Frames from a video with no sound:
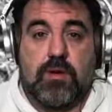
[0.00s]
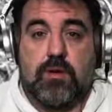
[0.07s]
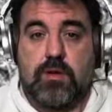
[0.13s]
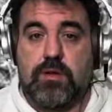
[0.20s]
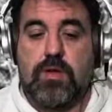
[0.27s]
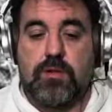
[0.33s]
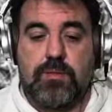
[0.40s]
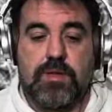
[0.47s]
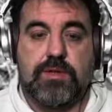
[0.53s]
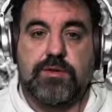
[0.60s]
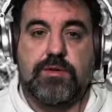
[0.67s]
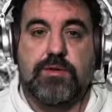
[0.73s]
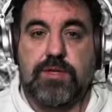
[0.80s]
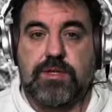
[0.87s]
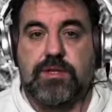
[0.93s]
a club that
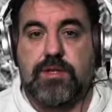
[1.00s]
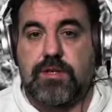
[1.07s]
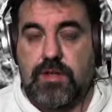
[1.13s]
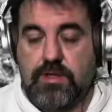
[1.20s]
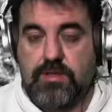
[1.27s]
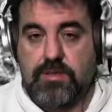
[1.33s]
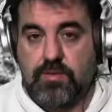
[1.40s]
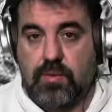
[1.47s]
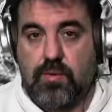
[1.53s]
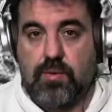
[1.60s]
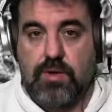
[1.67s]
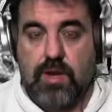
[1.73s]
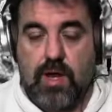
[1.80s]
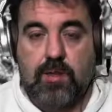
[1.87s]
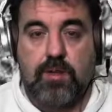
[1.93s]
traditionally does support
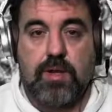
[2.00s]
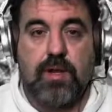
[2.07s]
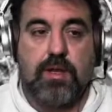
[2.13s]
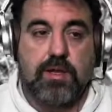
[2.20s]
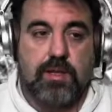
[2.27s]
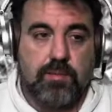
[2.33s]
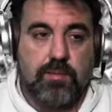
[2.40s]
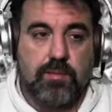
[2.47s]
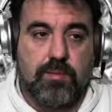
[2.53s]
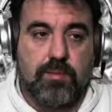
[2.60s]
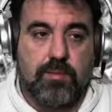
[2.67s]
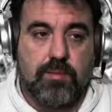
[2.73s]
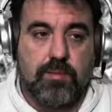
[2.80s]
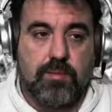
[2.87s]
comedy and comedians.